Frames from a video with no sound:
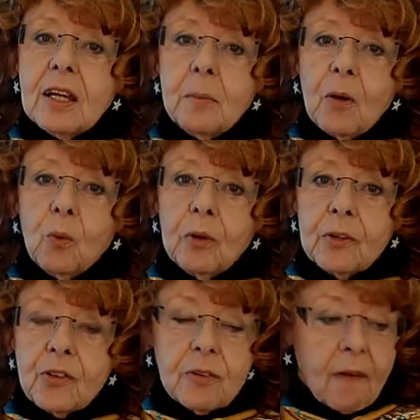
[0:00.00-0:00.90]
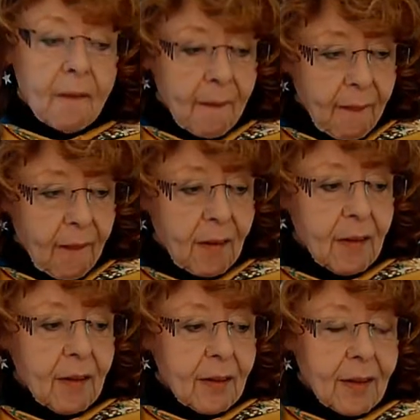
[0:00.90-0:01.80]
thing about words.
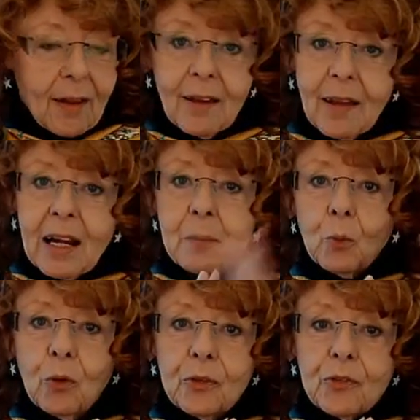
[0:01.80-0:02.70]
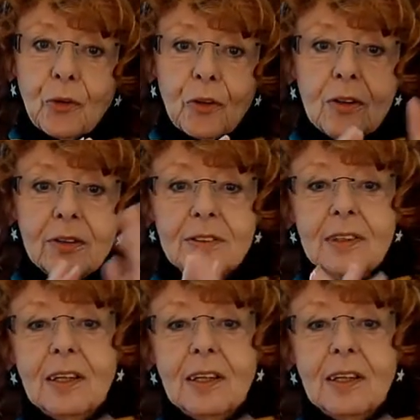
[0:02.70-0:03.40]
And I'm the words girl.